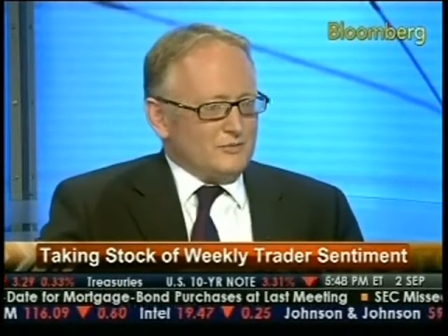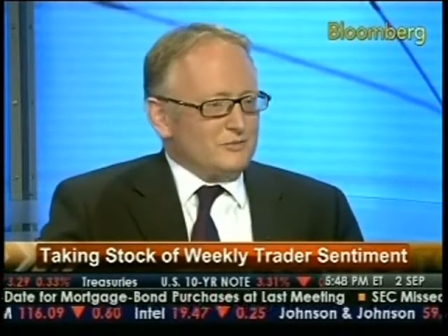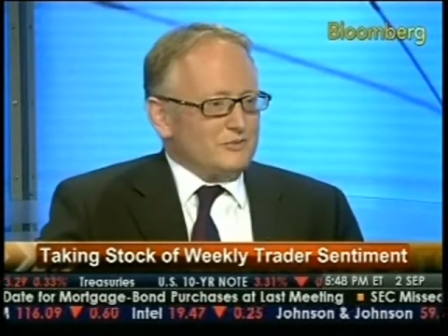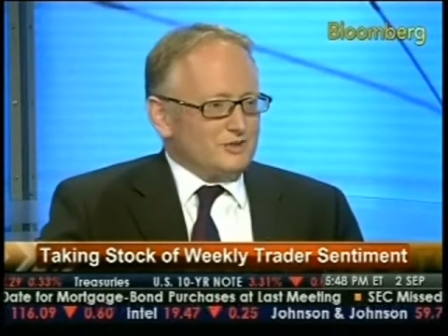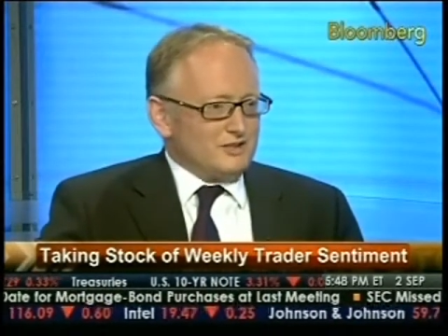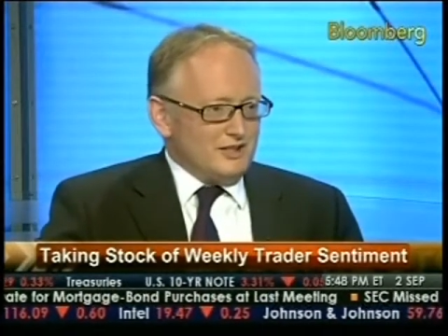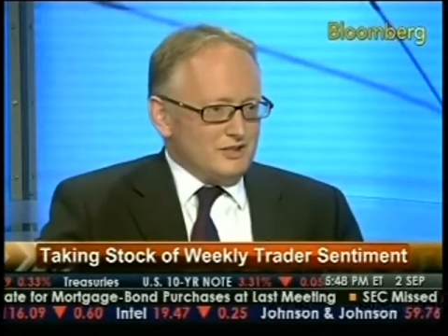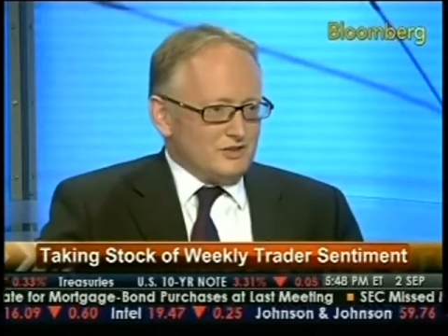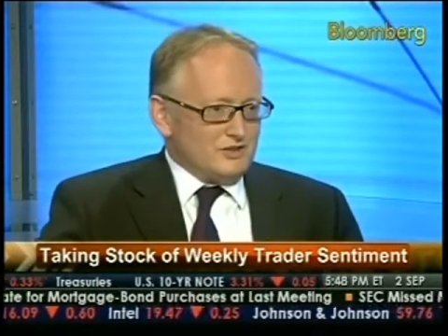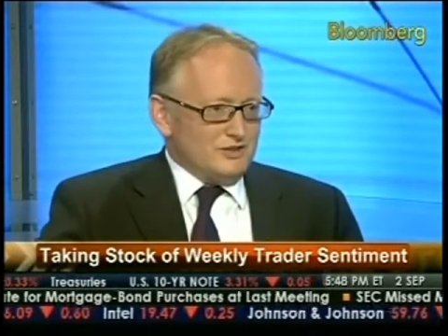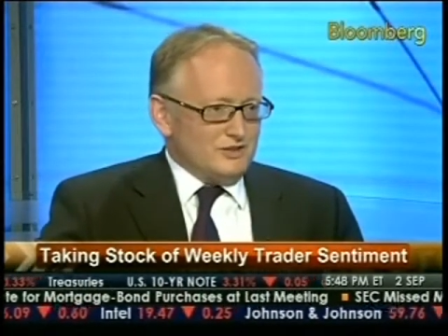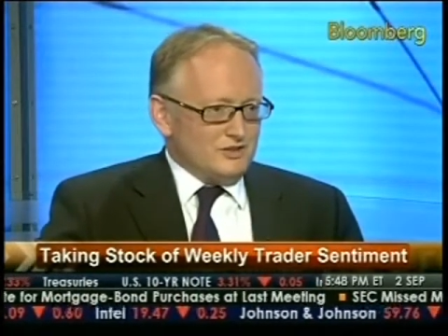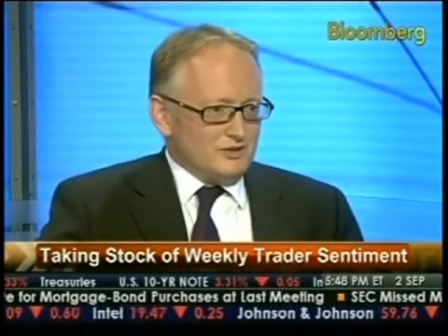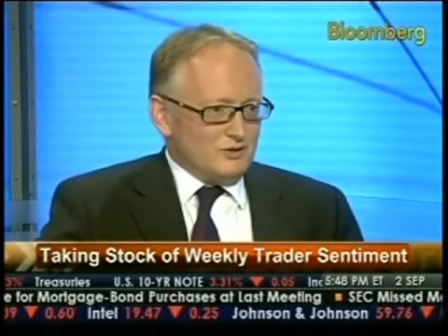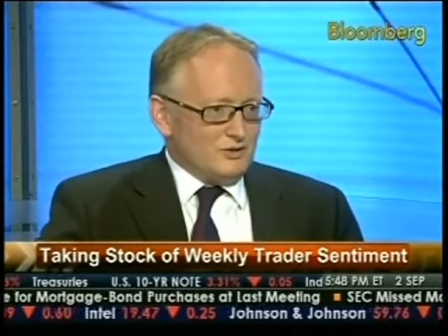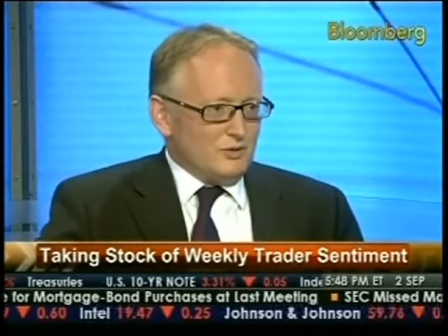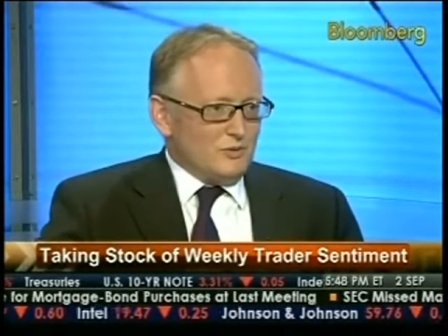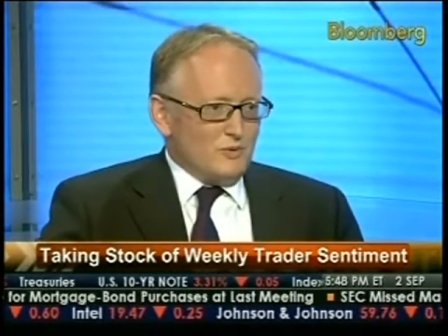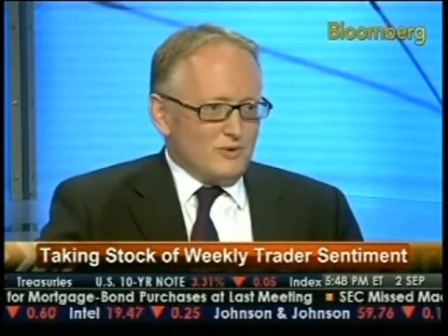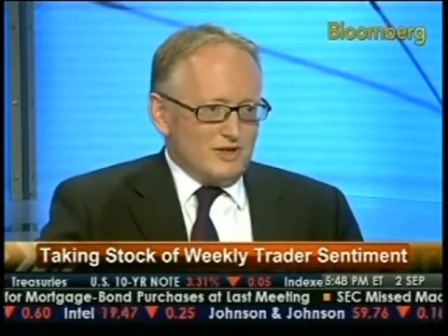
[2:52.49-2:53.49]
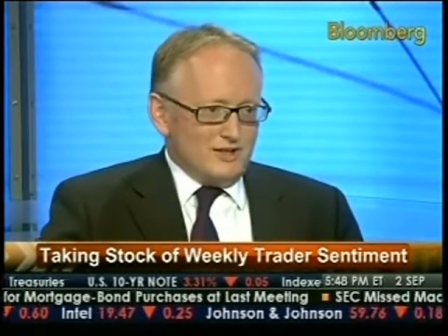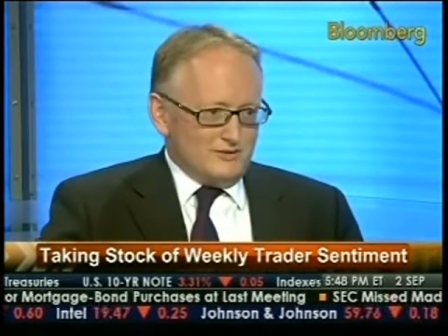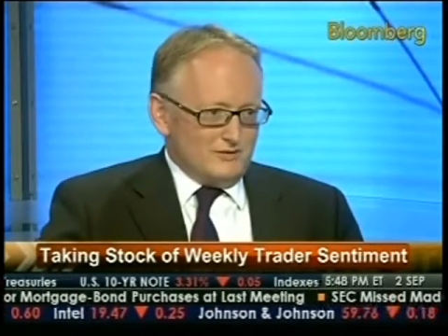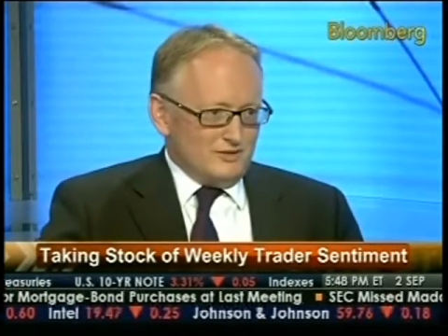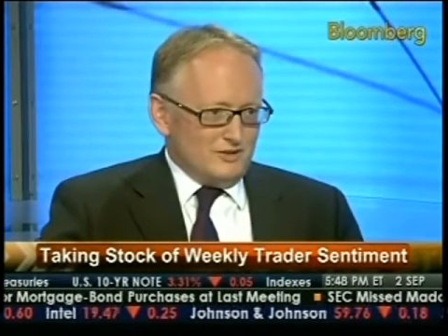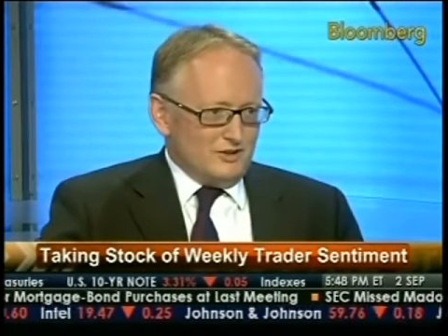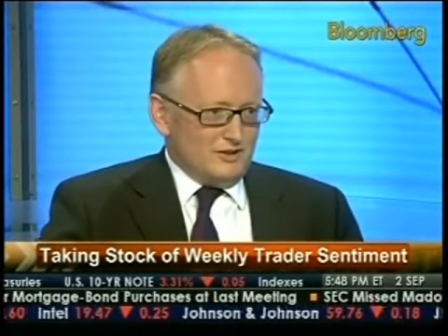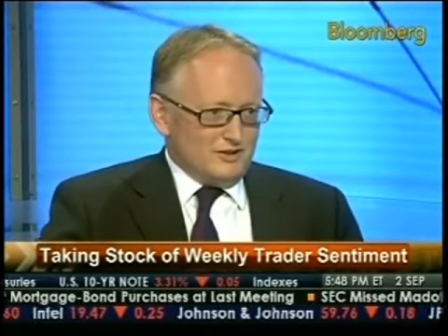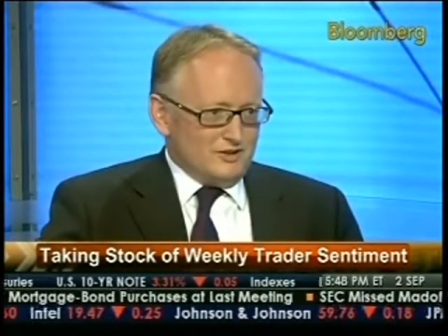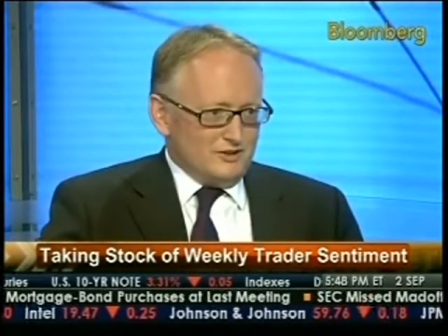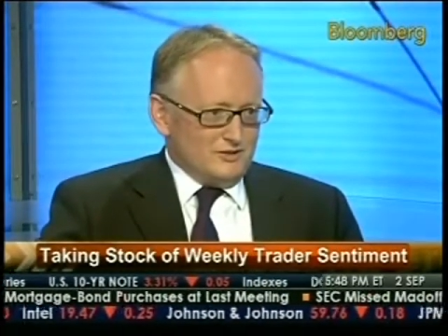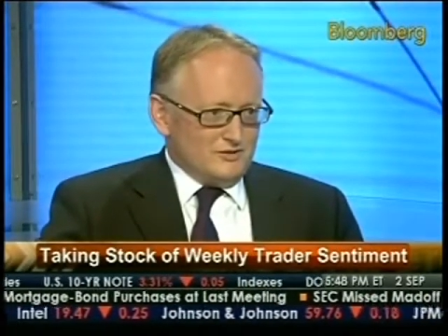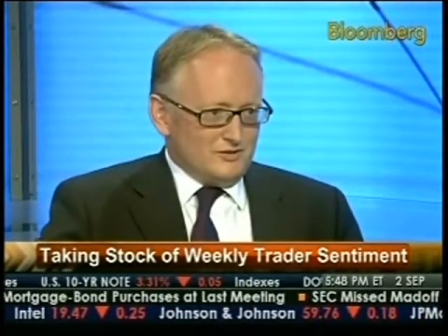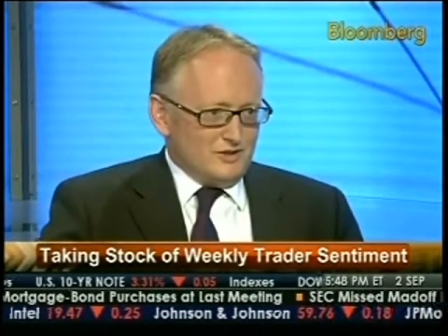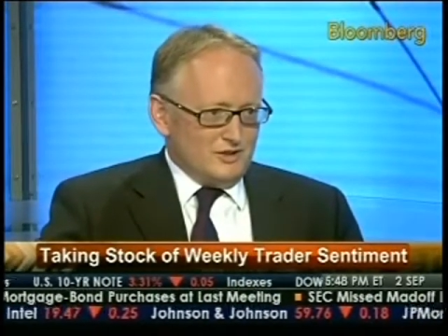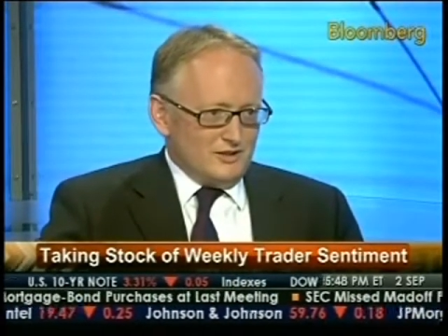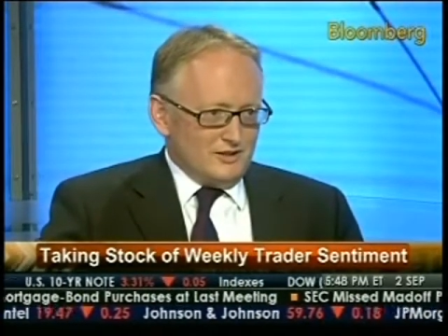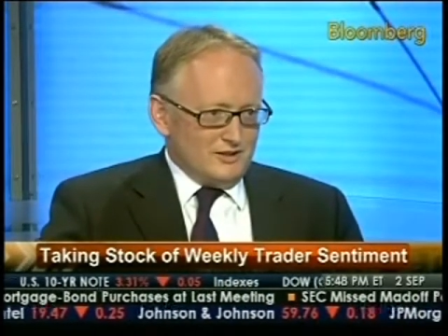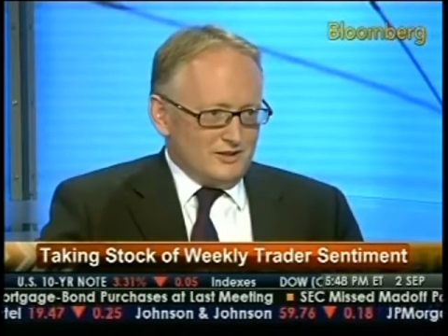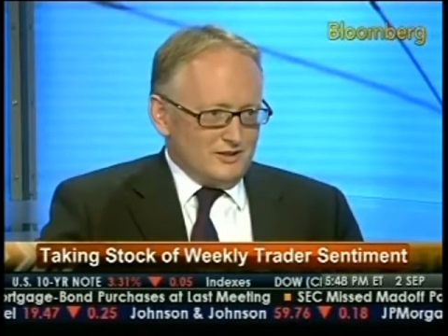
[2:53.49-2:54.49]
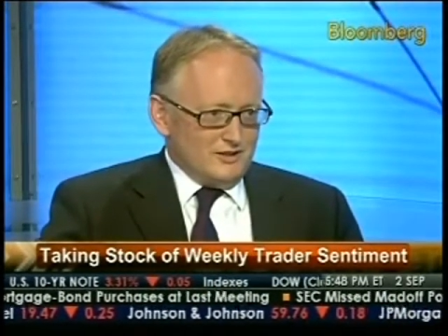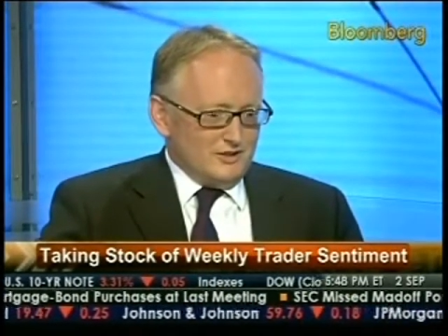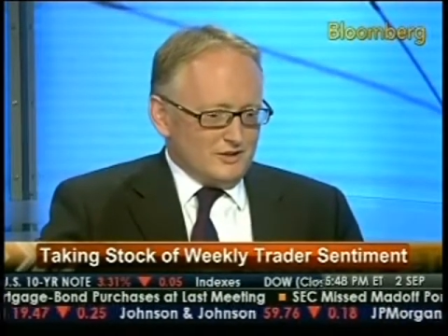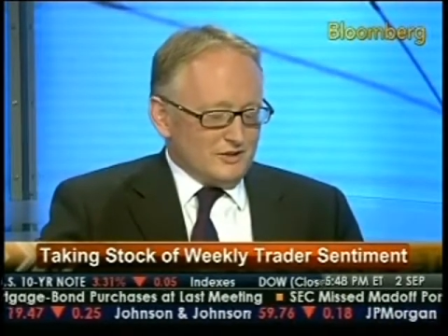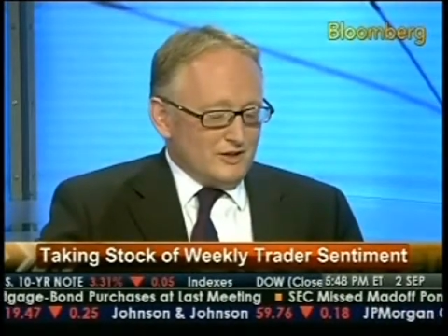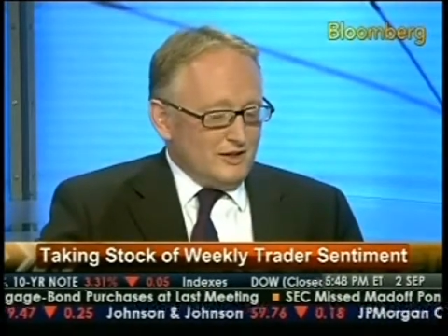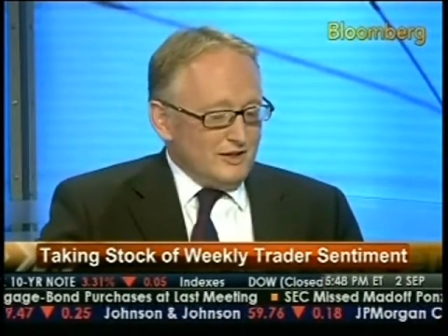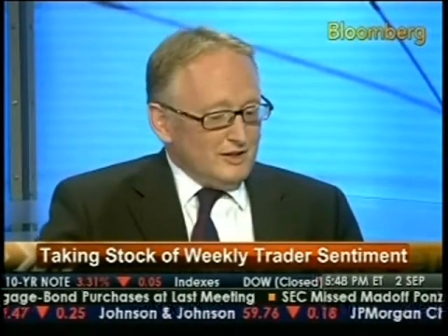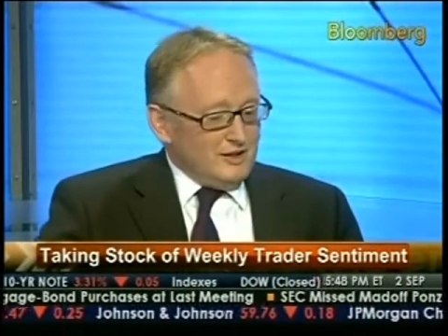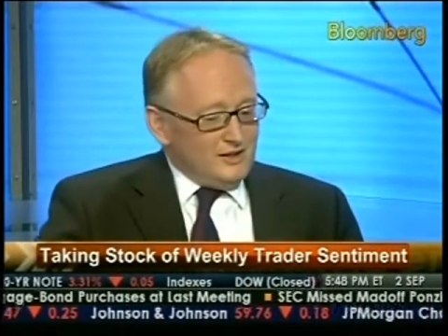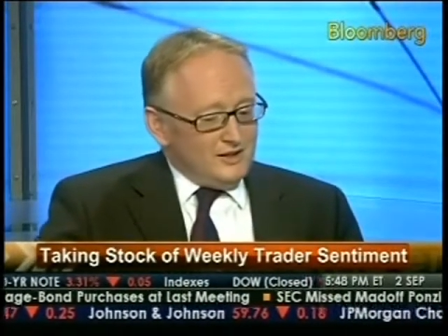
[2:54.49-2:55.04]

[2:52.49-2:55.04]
potentially to a wide variety of trade ideas.